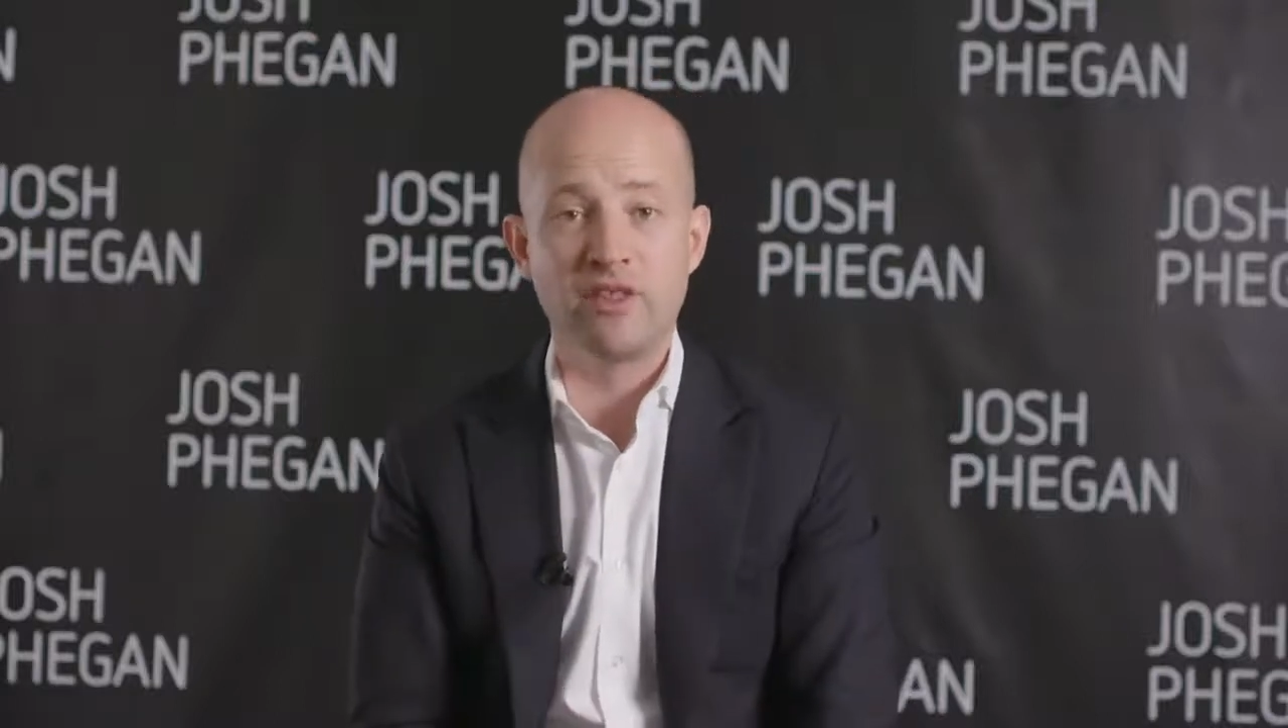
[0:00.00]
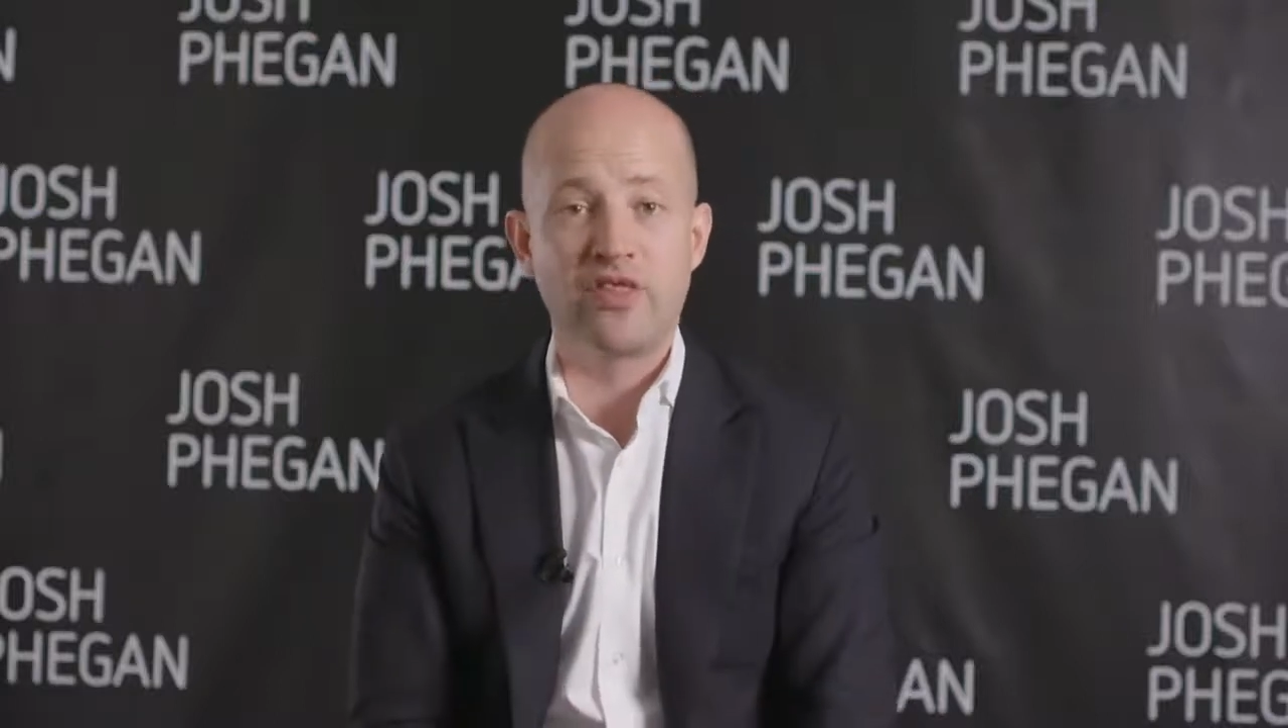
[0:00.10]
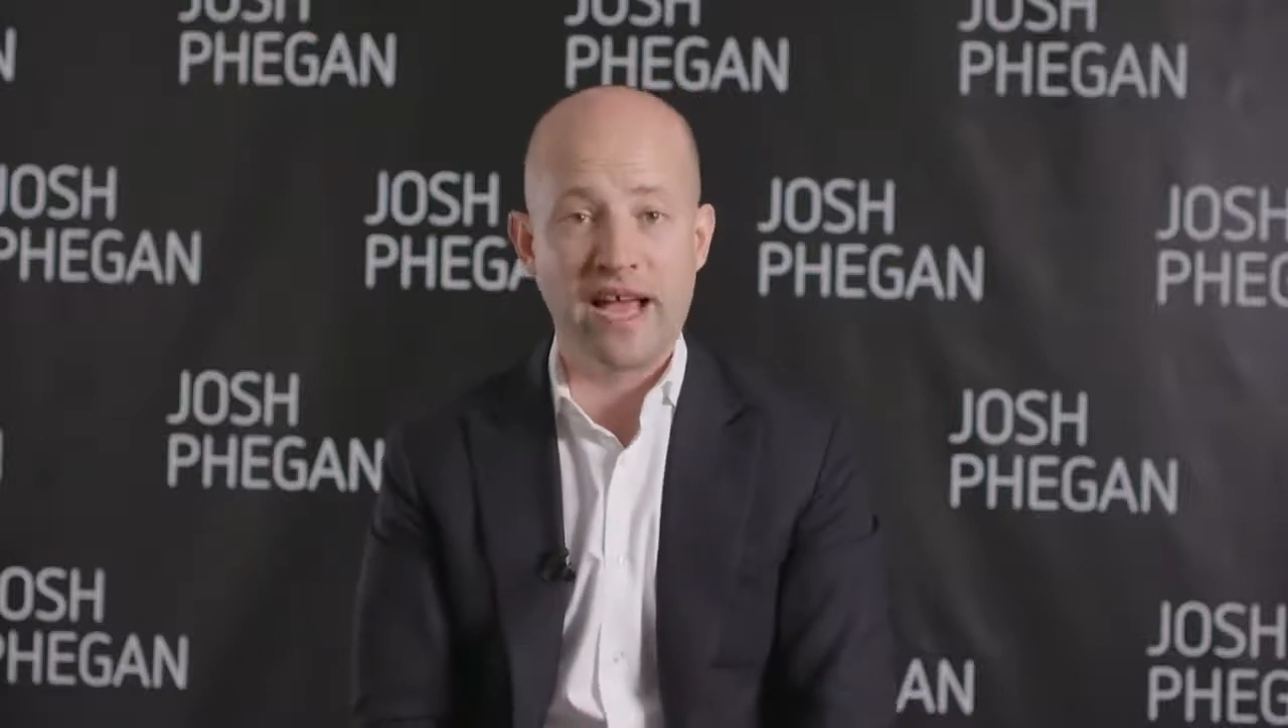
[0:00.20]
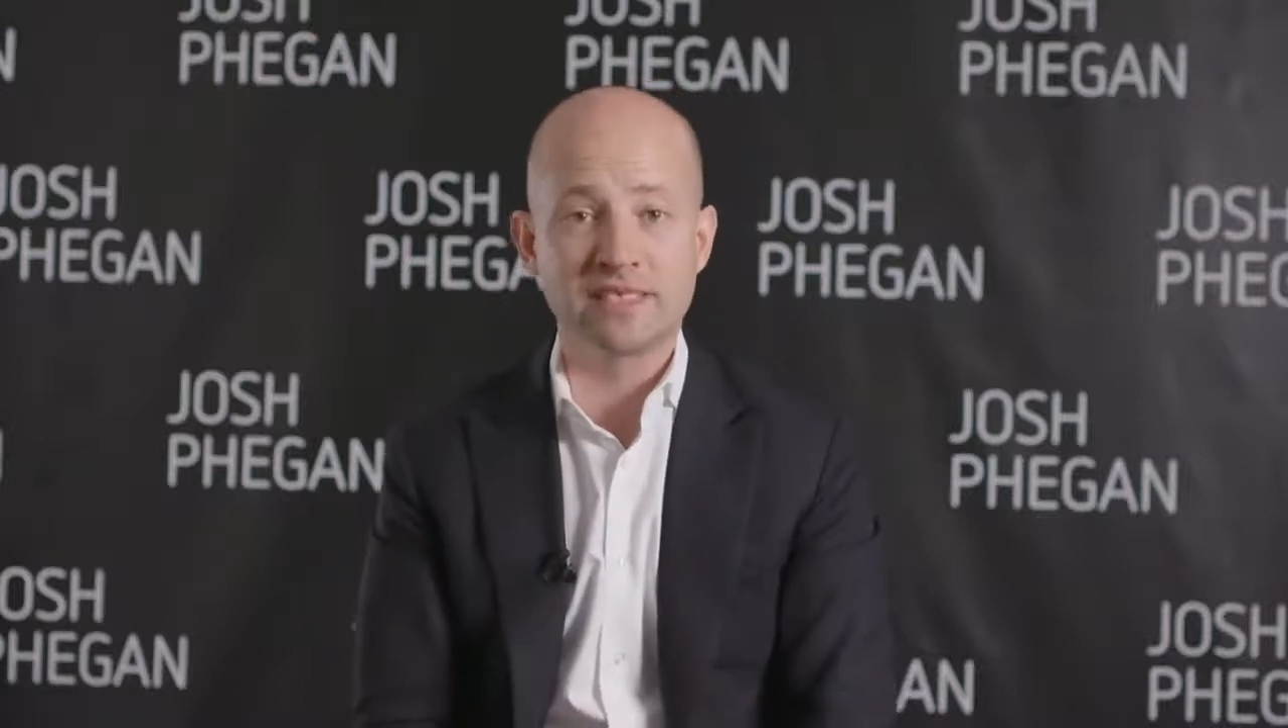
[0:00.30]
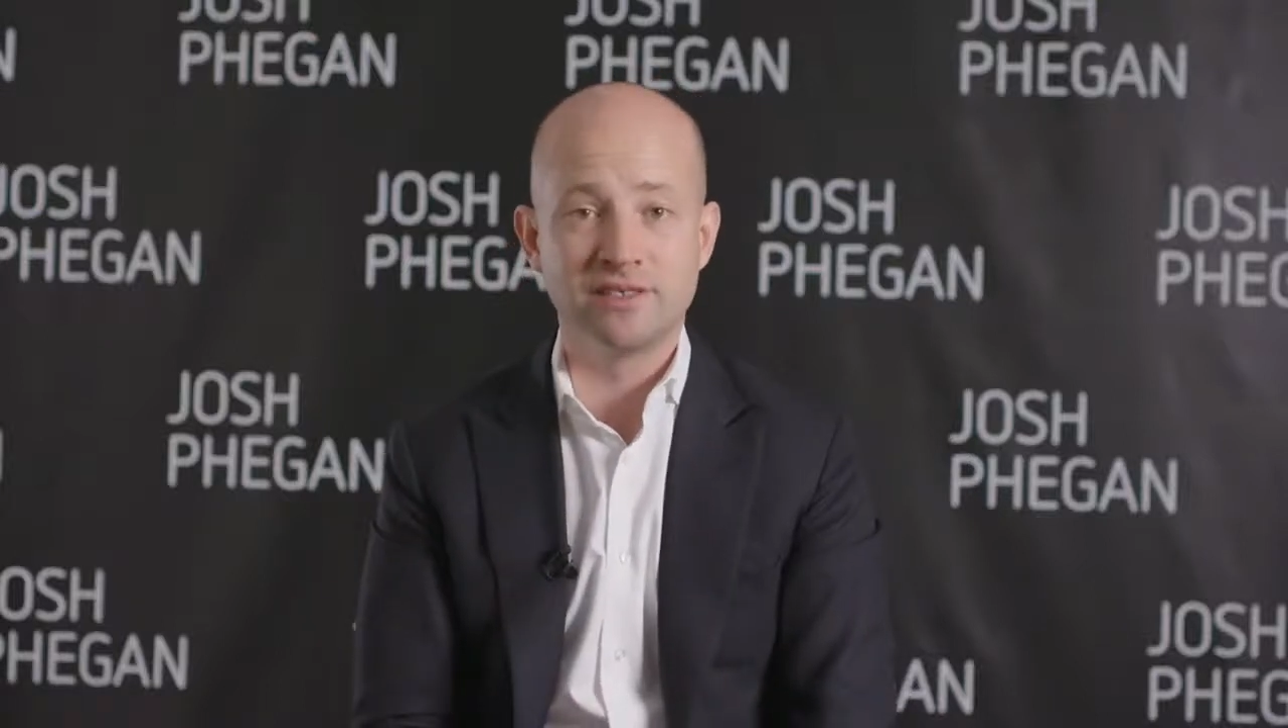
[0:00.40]

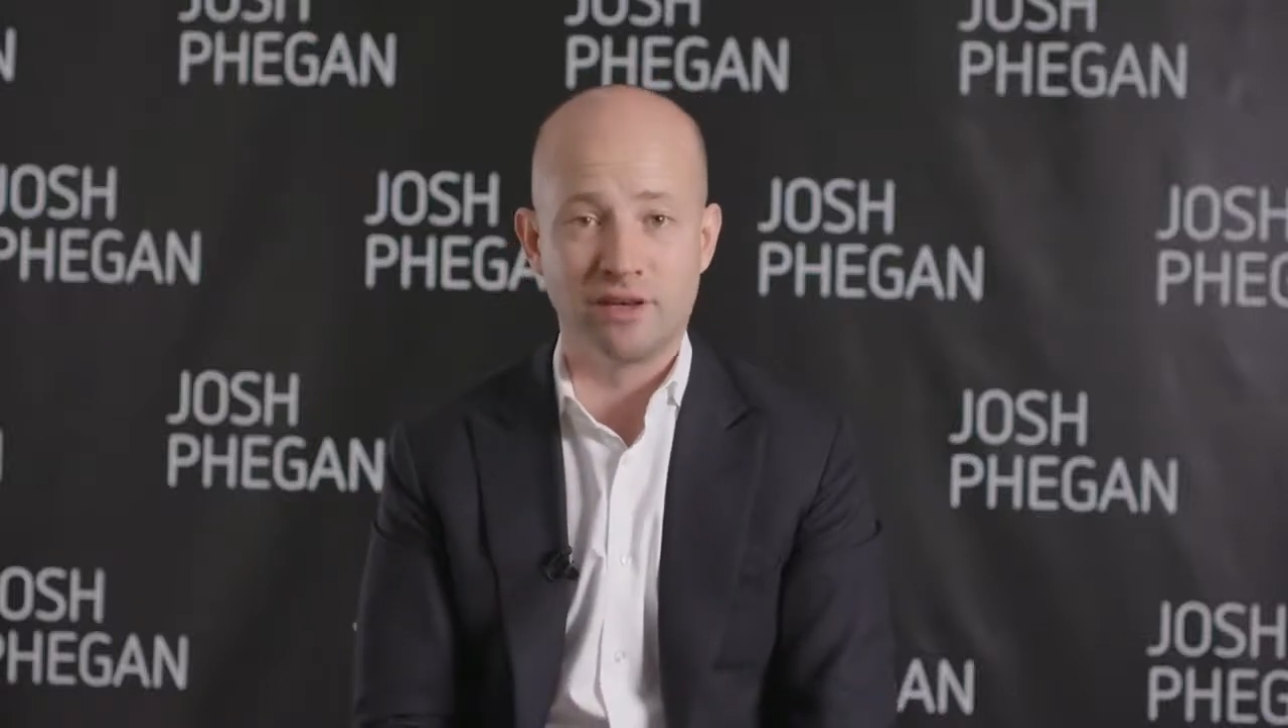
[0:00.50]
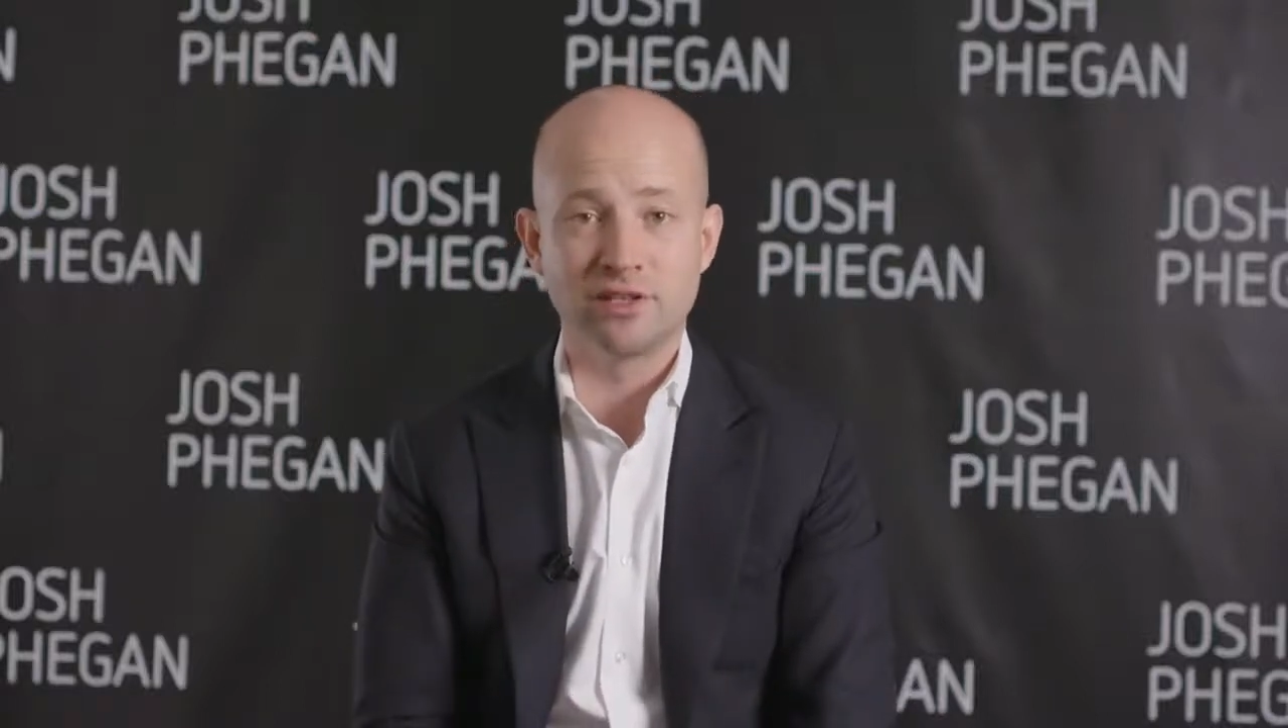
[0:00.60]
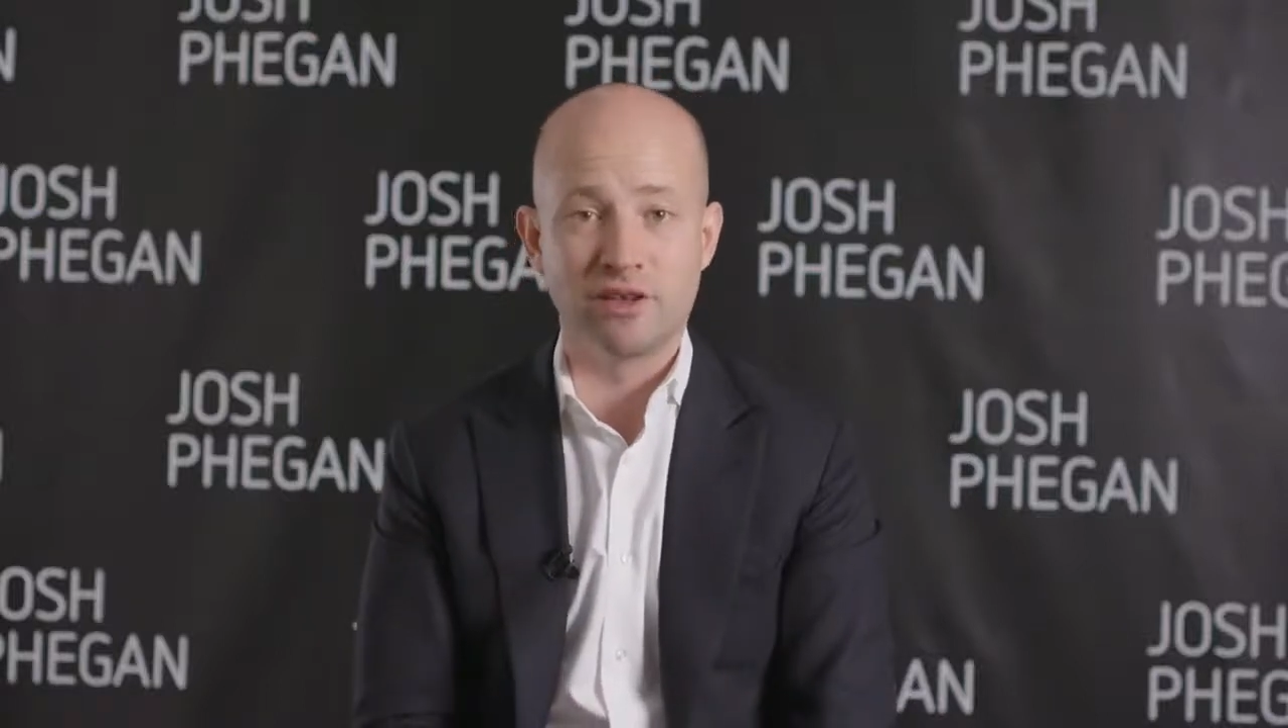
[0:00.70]
$1,000